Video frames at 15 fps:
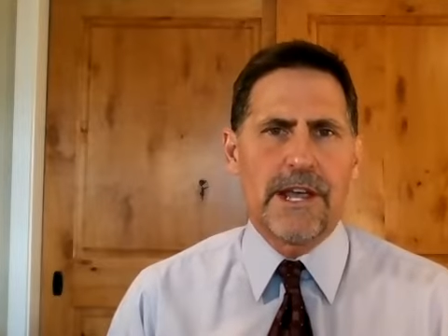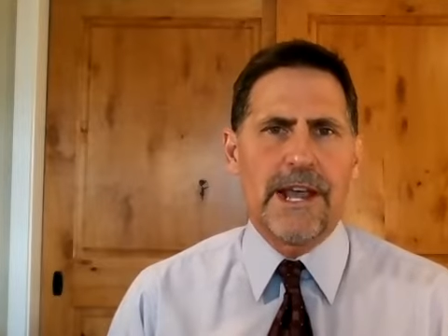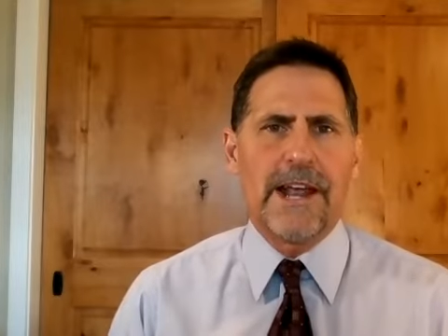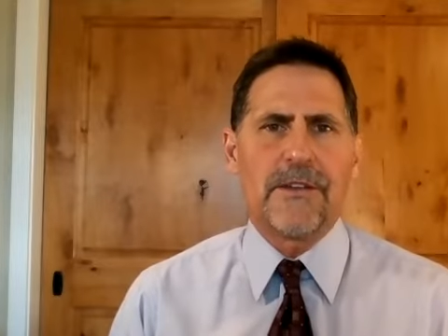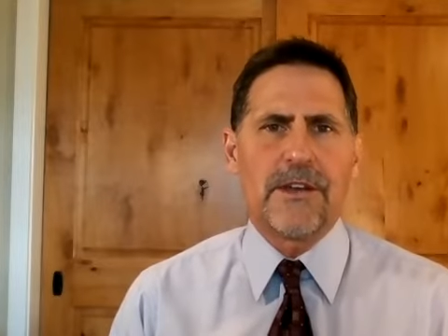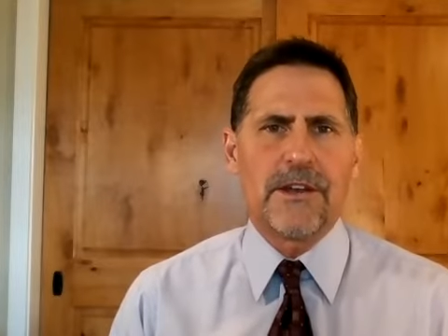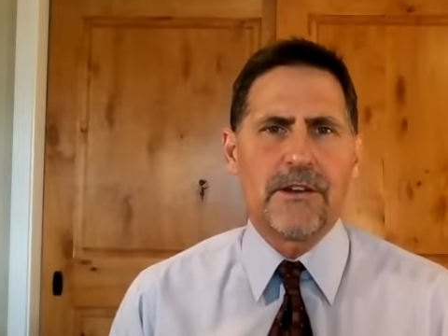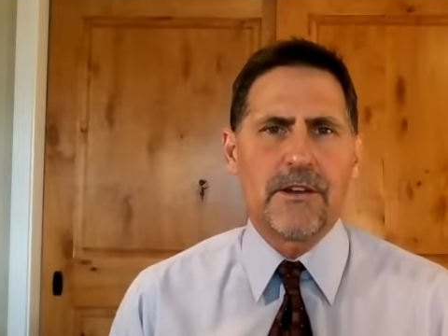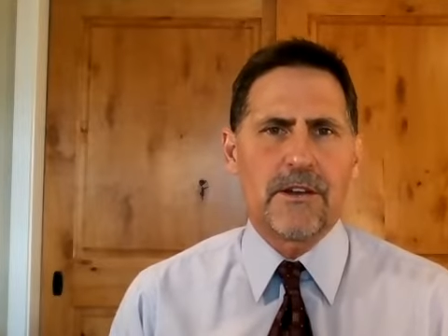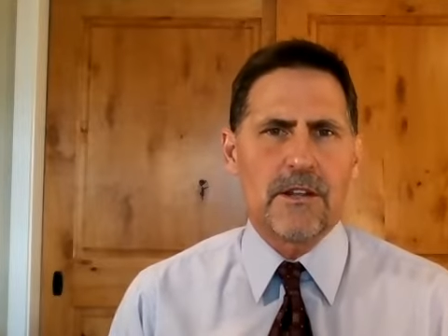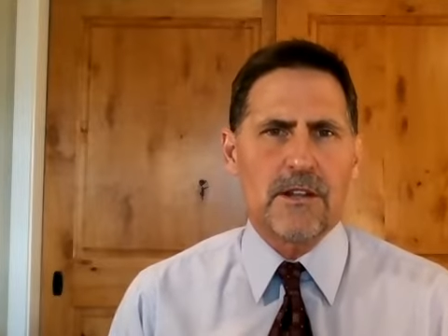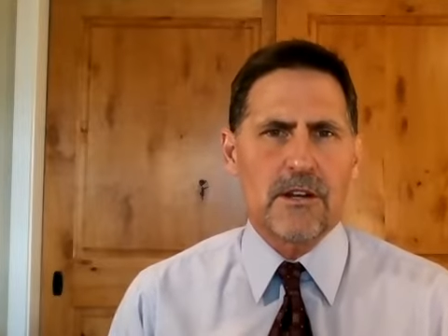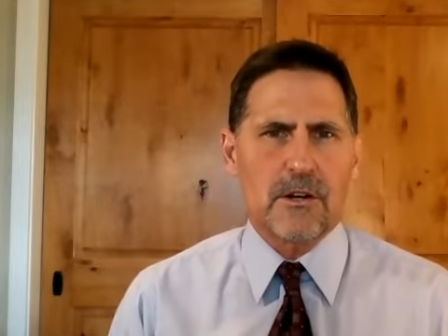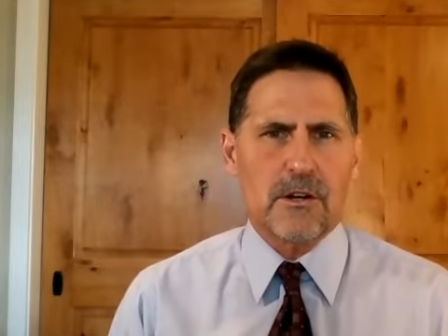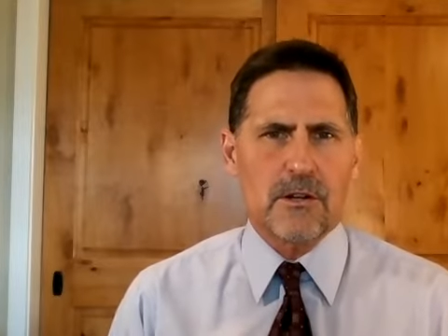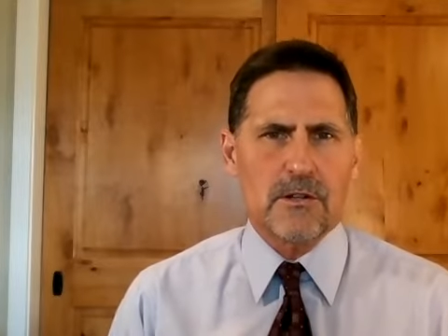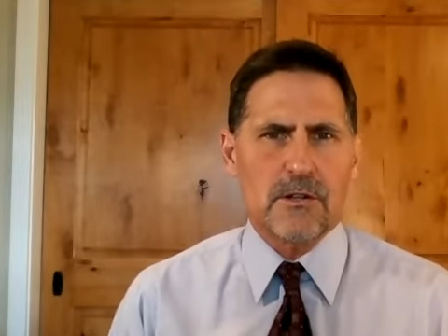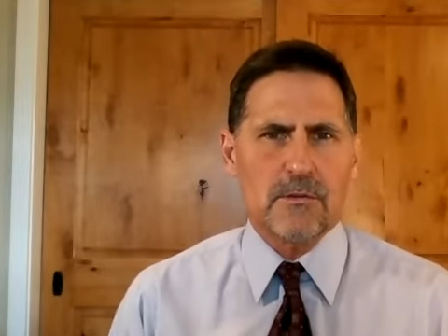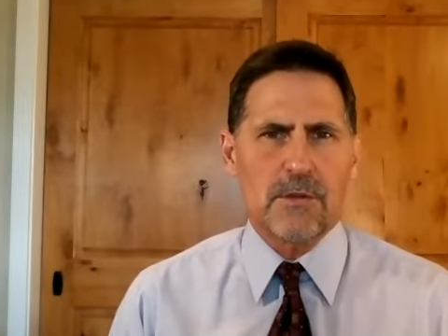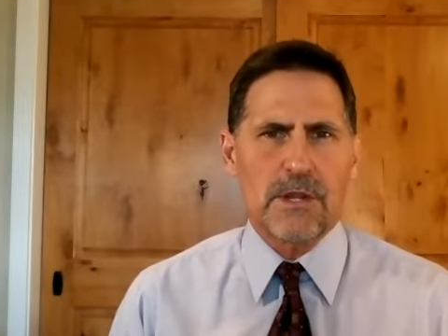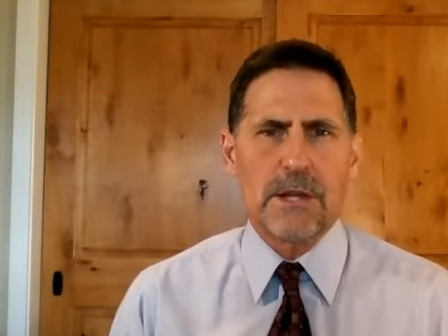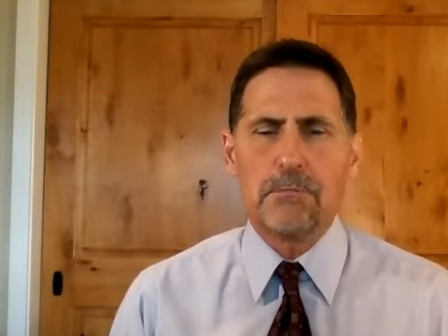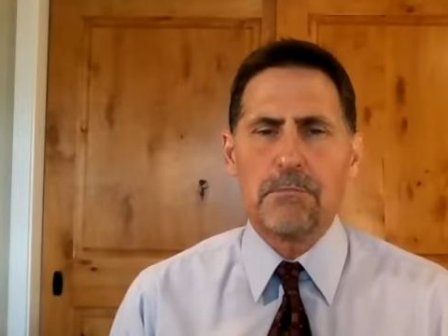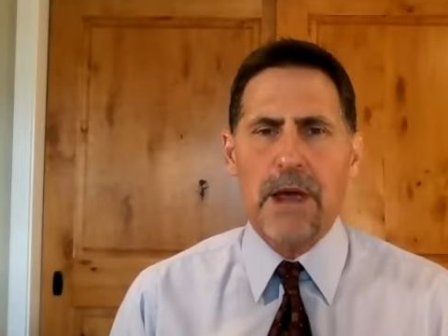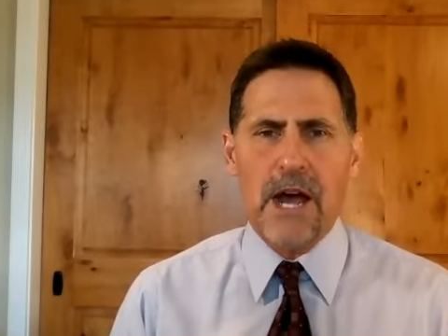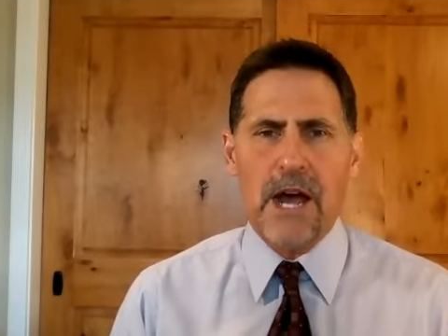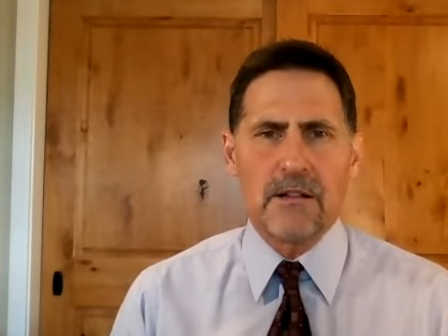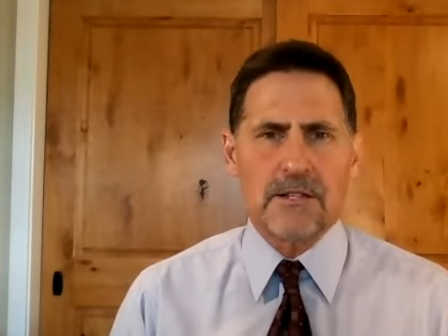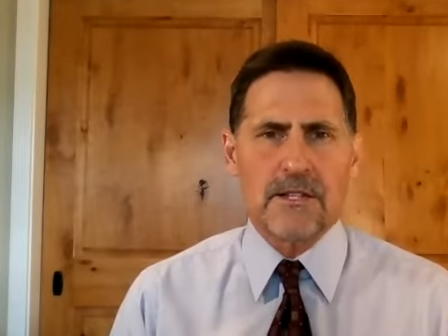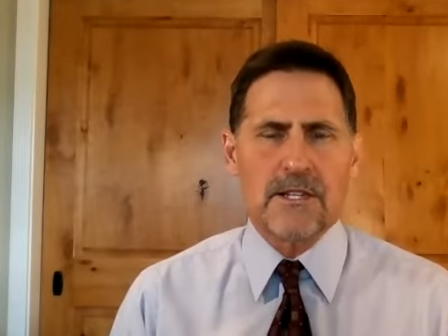and then
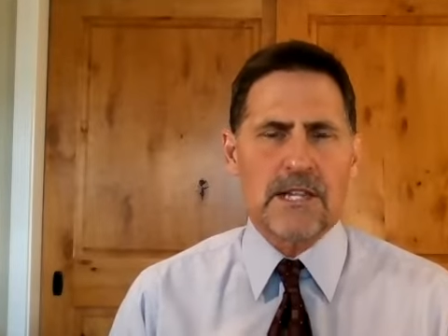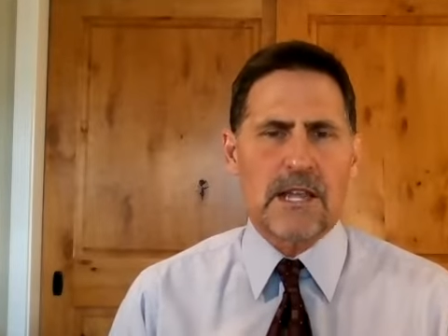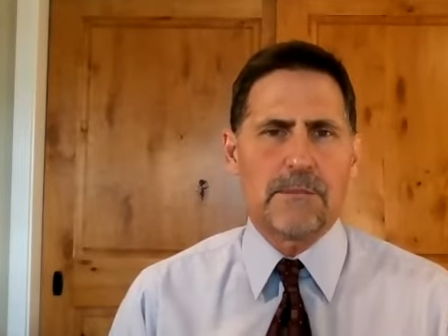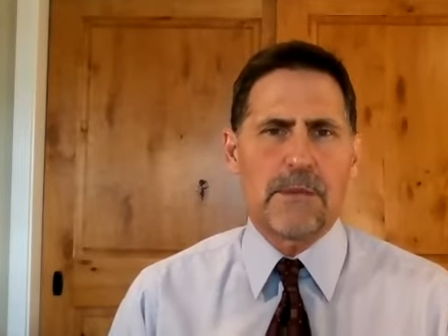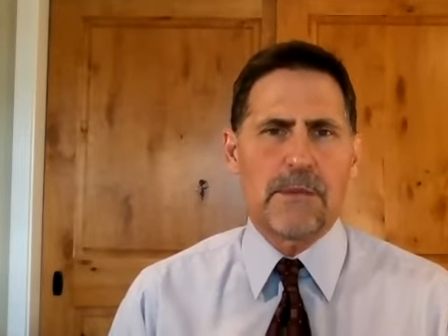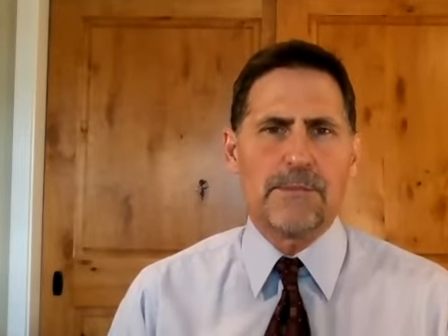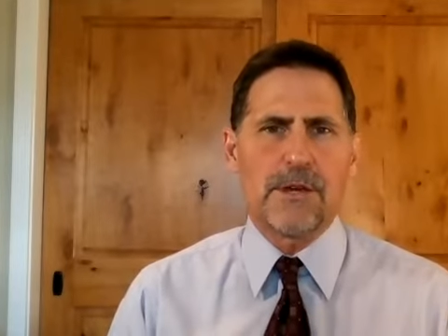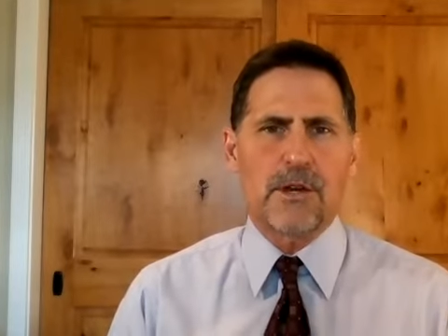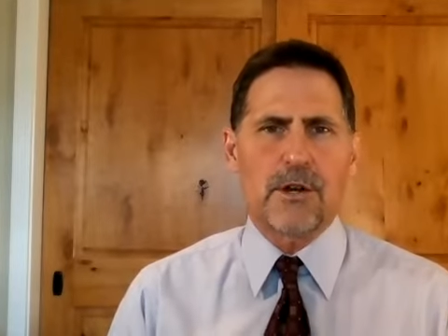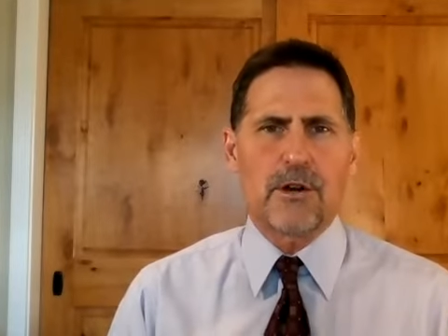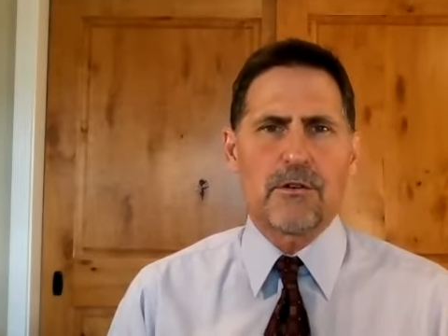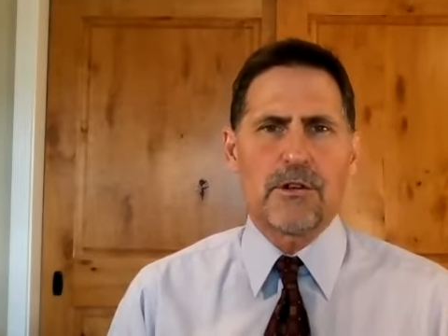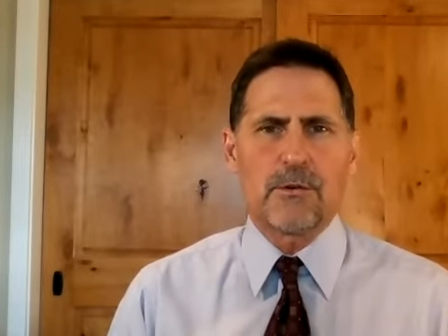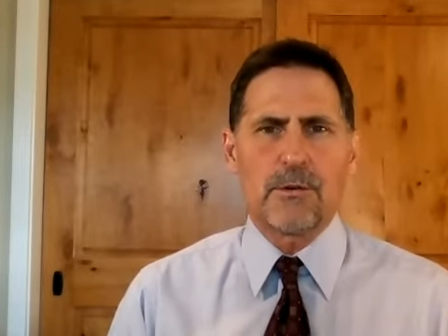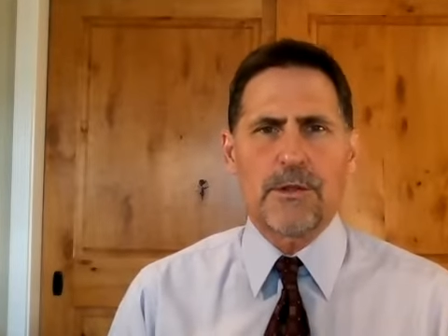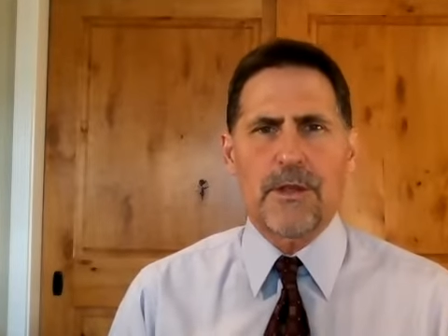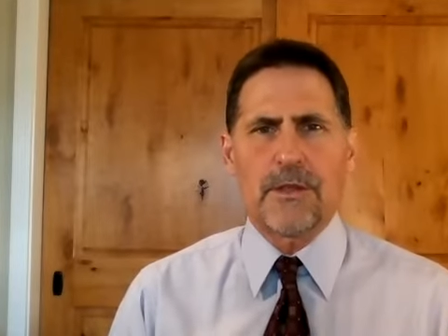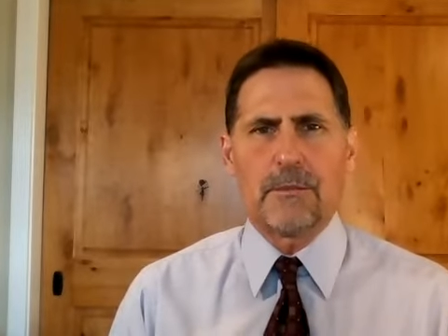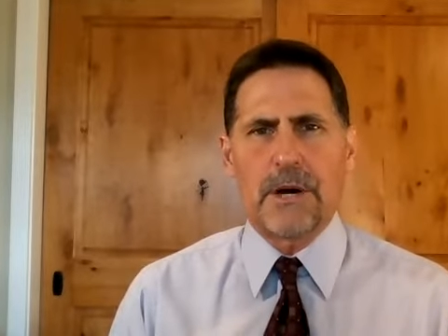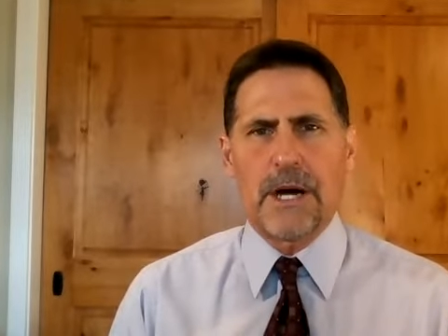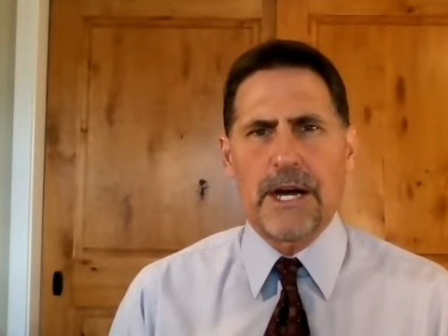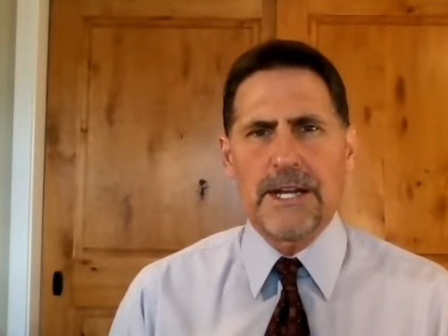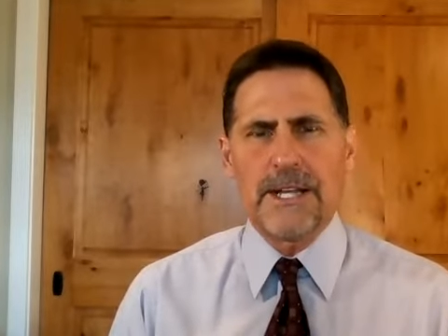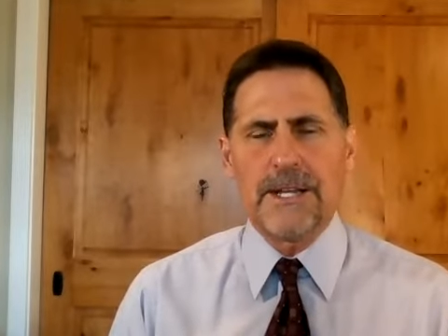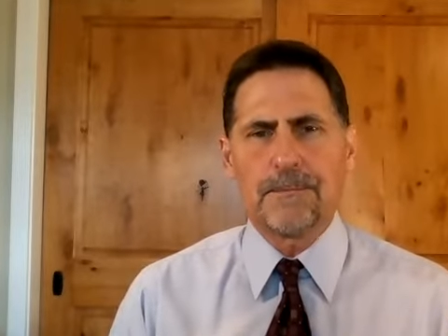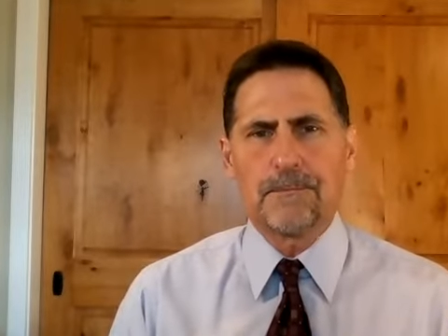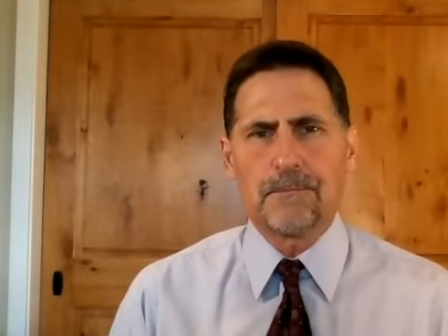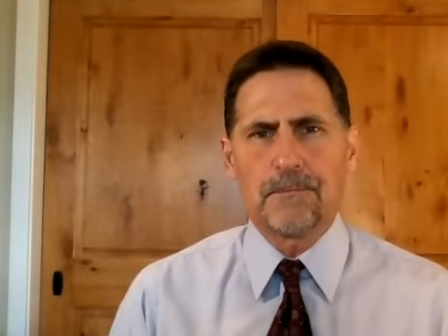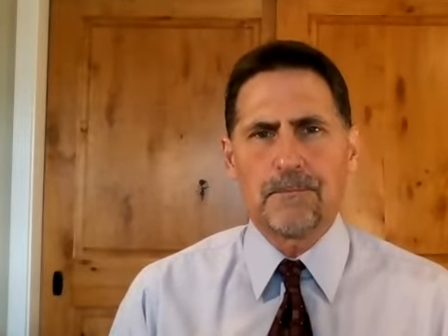imbalances that may be occurring within the body.